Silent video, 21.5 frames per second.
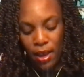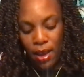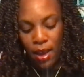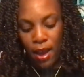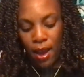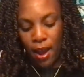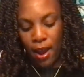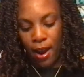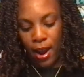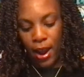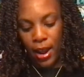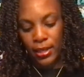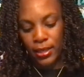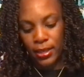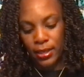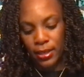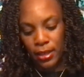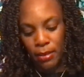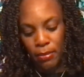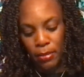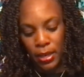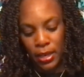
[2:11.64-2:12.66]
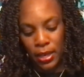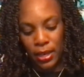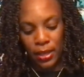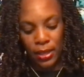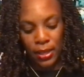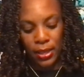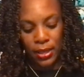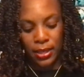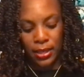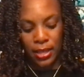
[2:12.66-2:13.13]
All right, so let me get
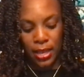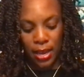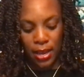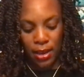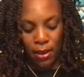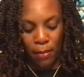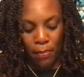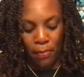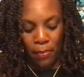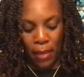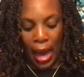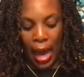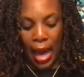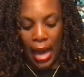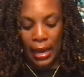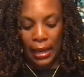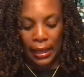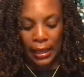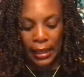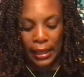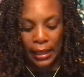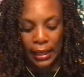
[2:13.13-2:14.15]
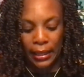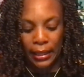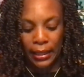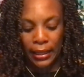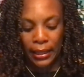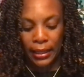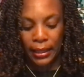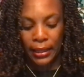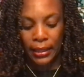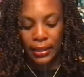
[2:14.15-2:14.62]
this thing up out of
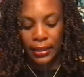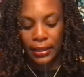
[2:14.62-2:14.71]
here.